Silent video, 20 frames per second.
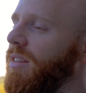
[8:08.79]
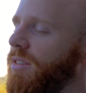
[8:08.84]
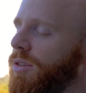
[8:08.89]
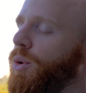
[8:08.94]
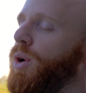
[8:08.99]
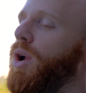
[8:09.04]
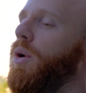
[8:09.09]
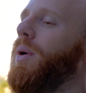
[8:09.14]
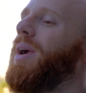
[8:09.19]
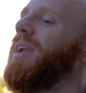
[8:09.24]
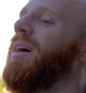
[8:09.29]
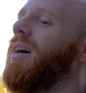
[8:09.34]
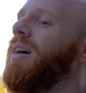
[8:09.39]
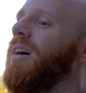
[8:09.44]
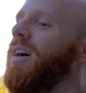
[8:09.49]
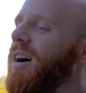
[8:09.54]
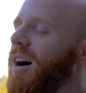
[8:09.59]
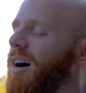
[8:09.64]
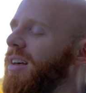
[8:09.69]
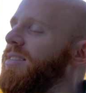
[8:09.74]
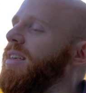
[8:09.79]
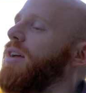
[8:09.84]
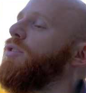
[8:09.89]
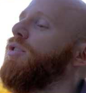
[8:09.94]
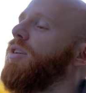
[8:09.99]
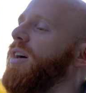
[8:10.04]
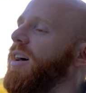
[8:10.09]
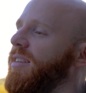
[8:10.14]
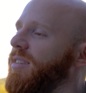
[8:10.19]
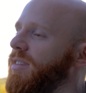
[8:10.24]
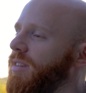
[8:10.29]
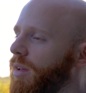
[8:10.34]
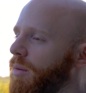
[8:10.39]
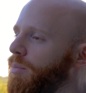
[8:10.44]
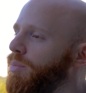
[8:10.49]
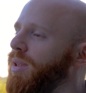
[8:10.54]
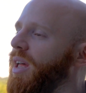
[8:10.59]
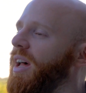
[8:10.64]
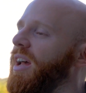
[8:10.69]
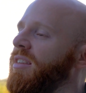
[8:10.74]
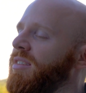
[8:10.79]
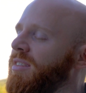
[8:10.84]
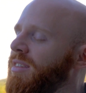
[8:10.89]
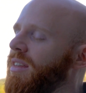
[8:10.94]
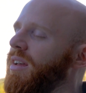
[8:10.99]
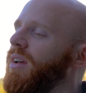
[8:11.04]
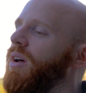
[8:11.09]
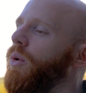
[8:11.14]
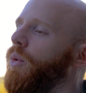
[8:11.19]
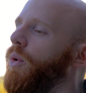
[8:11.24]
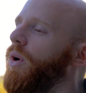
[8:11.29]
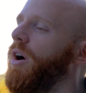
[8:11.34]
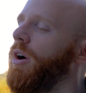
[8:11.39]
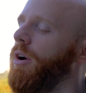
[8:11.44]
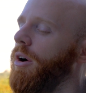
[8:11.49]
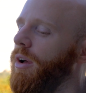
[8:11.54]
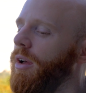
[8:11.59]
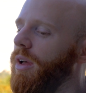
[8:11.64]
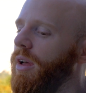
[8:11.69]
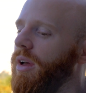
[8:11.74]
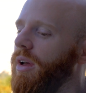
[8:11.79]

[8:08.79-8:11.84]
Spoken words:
So we don't want a centralized place where